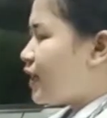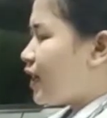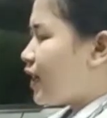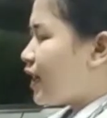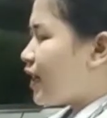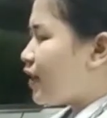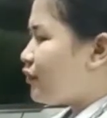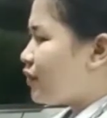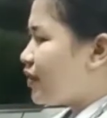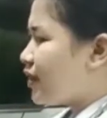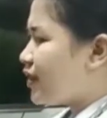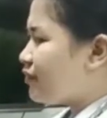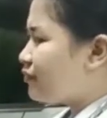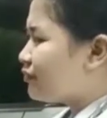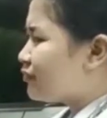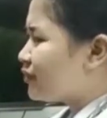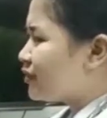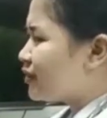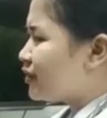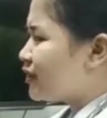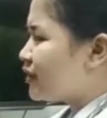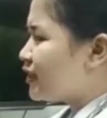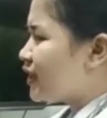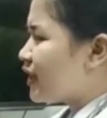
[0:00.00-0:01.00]

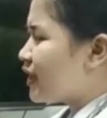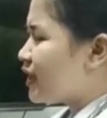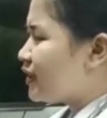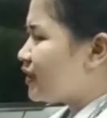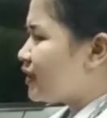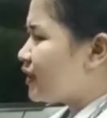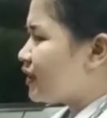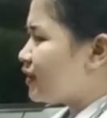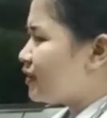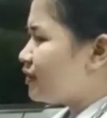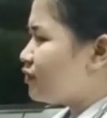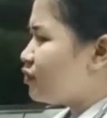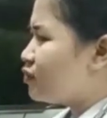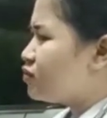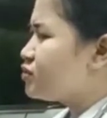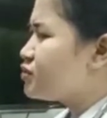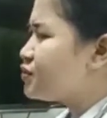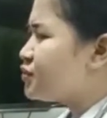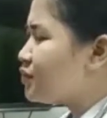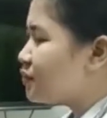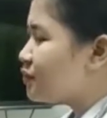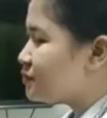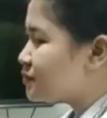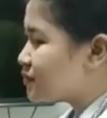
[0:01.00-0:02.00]
However, I can
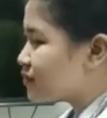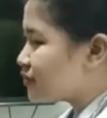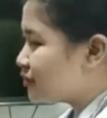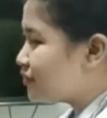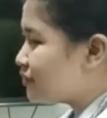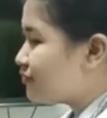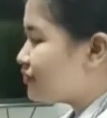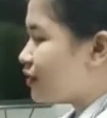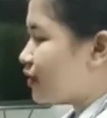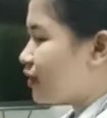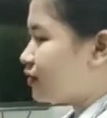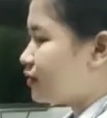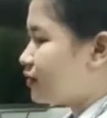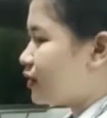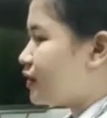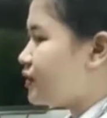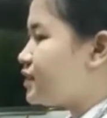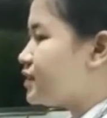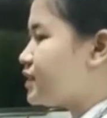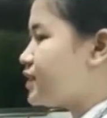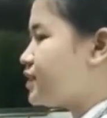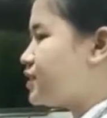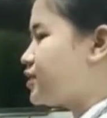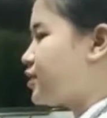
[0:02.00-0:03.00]
also observe
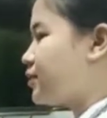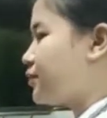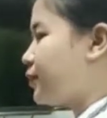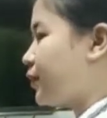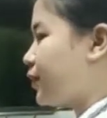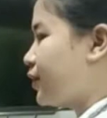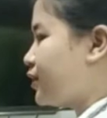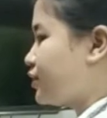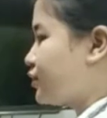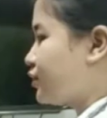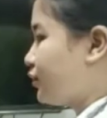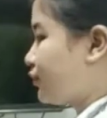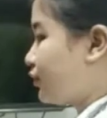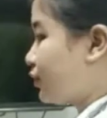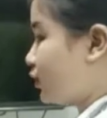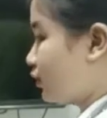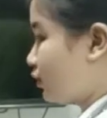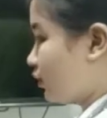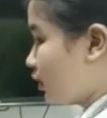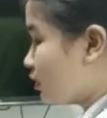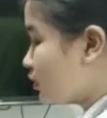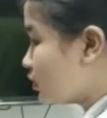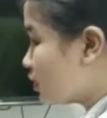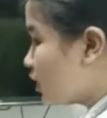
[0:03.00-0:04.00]
dullness in some parts of your
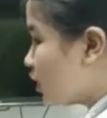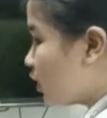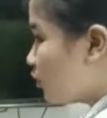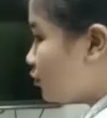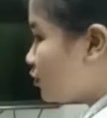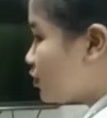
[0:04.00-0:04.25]
lungs,